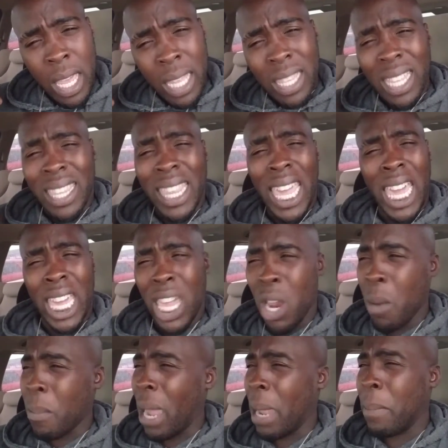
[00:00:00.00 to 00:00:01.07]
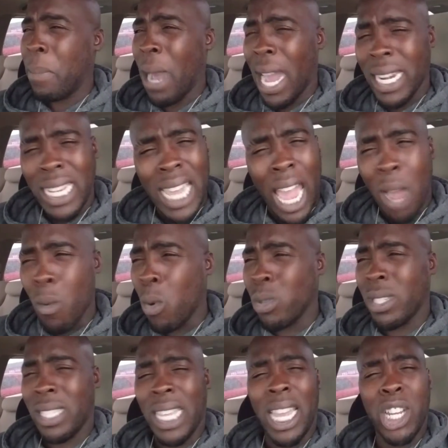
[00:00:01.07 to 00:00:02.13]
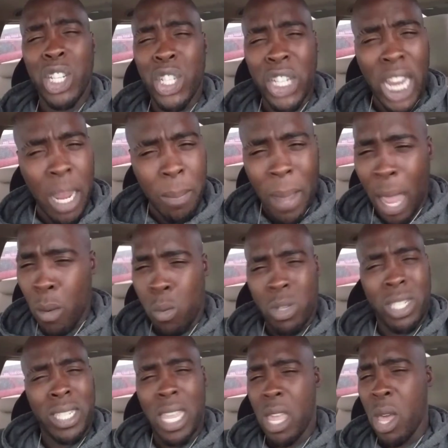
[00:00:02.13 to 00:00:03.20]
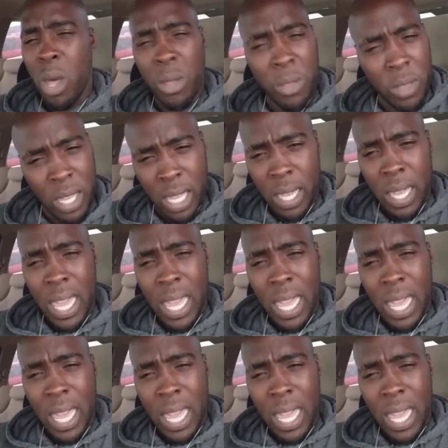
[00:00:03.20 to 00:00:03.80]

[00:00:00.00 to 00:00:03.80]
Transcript: to take care of my body, I won't stay in shape. I won't stay healthy.